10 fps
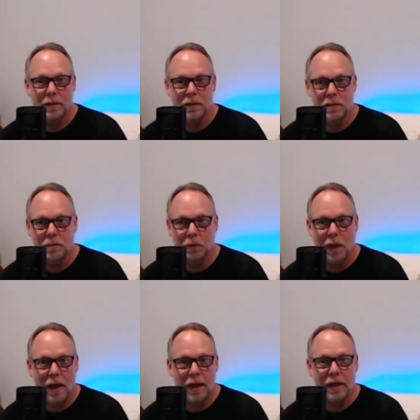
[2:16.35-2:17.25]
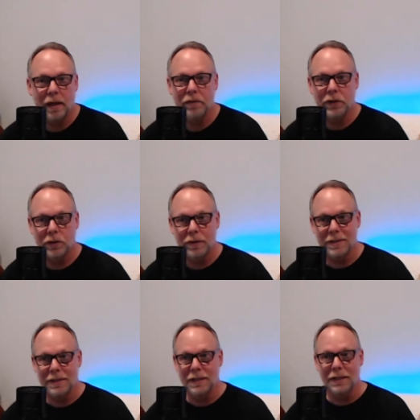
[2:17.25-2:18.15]
The supply of the
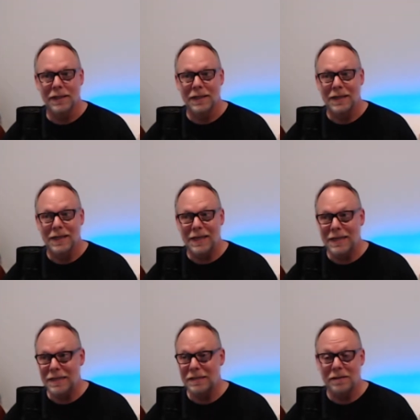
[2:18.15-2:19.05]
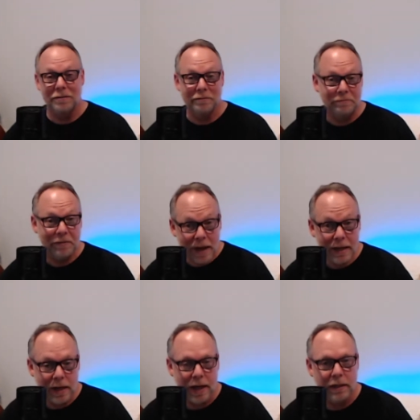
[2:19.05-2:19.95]
currency is
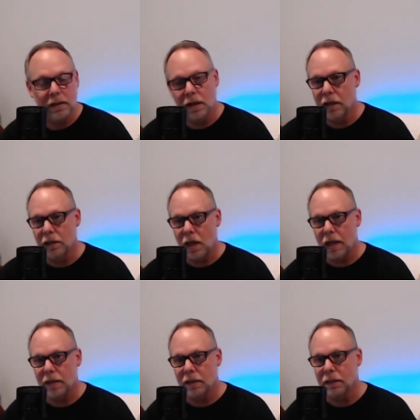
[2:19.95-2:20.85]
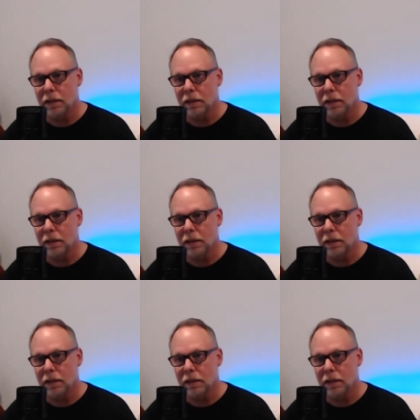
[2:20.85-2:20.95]
finite, unlike